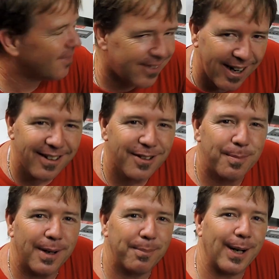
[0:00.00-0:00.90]
you know, there's a
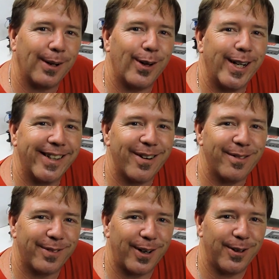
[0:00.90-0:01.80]
bit, bit of learning there
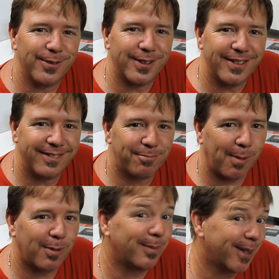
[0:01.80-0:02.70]
involved, and
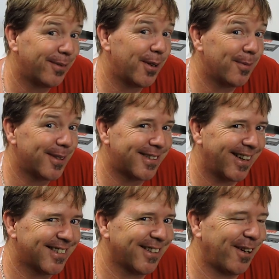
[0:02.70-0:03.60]
probably a few
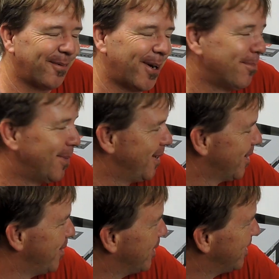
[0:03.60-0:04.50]
mistakes that I won't admit
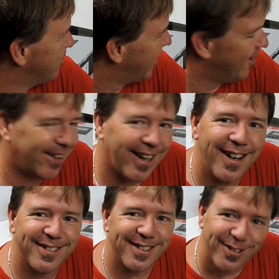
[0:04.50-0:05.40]
to. But here it
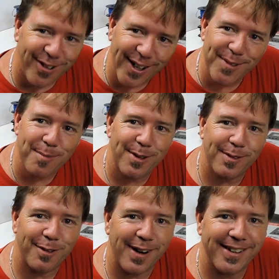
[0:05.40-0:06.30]
goes. I'm going to try and give you a bit of
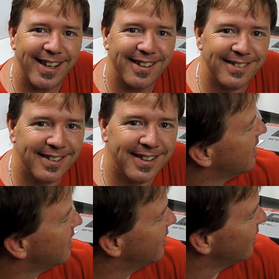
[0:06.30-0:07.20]
a rundown.
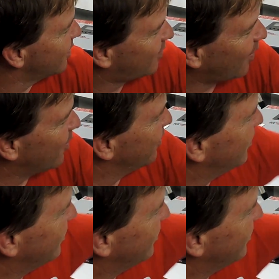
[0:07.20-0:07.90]
So